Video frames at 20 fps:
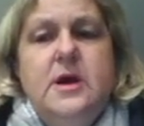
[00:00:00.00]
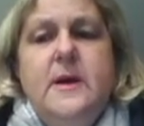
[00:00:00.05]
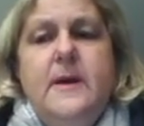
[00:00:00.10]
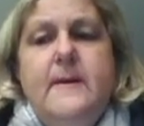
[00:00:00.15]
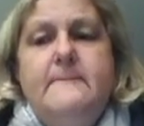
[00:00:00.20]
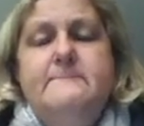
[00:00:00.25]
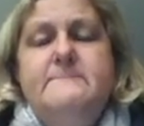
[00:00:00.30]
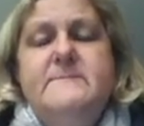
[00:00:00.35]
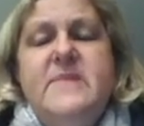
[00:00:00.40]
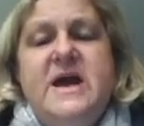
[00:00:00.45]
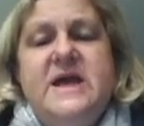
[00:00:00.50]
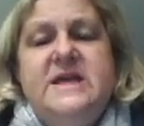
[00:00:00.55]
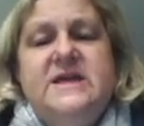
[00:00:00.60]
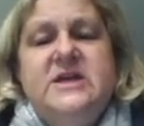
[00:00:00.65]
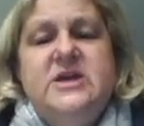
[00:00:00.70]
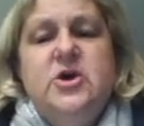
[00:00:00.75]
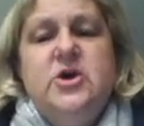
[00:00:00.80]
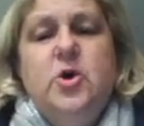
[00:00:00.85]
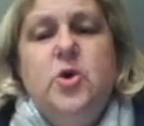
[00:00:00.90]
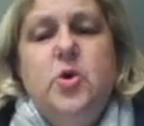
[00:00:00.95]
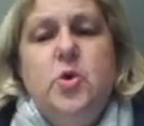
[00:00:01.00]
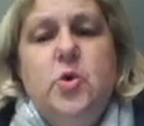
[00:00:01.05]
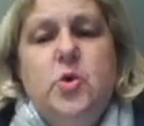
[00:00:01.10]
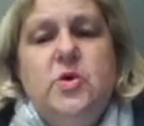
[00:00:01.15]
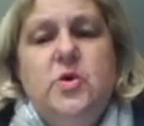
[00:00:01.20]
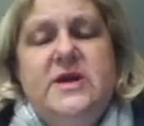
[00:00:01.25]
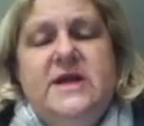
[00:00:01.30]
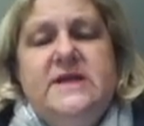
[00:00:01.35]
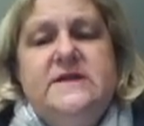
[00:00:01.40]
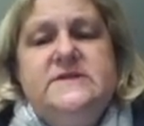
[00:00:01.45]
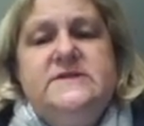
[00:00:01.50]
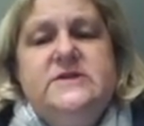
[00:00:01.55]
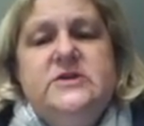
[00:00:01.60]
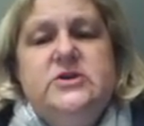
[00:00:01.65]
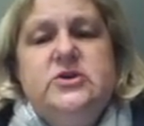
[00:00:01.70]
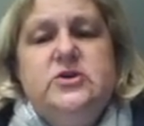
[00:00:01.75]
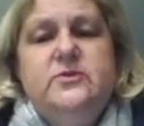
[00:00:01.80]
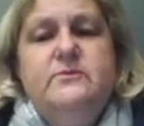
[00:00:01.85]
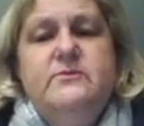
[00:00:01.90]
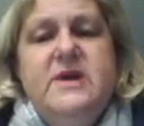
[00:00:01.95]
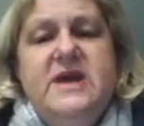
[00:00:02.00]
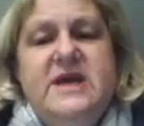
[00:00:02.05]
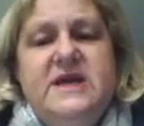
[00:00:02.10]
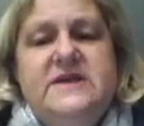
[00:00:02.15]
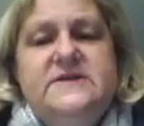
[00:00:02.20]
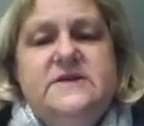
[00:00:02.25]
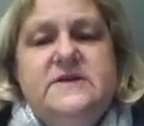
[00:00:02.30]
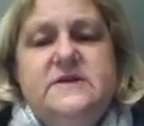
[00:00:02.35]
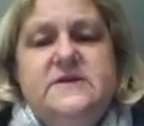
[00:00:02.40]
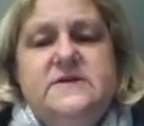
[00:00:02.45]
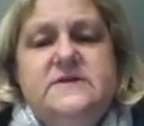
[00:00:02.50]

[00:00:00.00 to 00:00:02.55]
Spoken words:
make it all into metres,